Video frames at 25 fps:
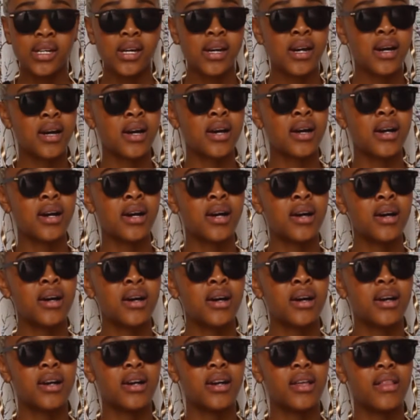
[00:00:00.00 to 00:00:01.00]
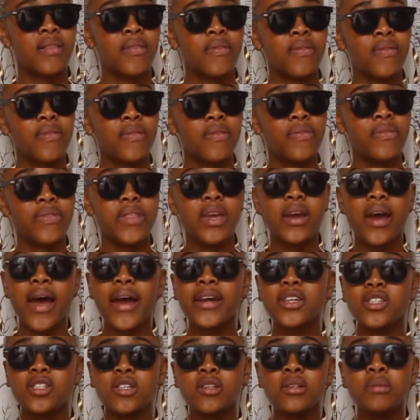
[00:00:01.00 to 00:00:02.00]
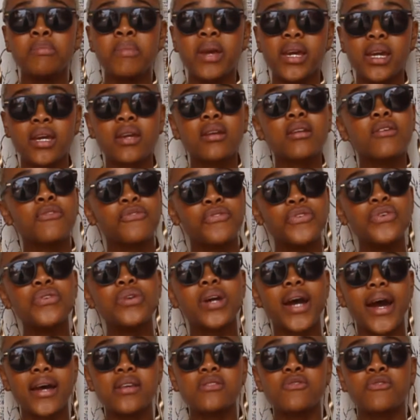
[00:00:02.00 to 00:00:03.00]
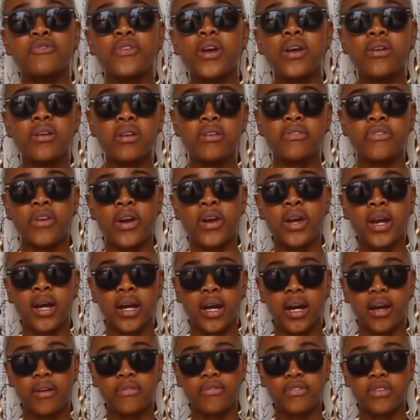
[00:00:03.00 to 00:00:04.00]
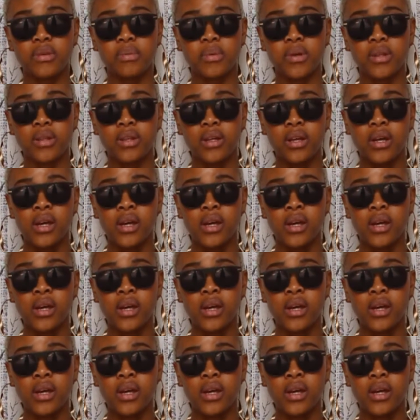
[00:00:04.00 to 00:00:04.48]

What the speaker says: They're actually making a few guys very, very uncomfortable.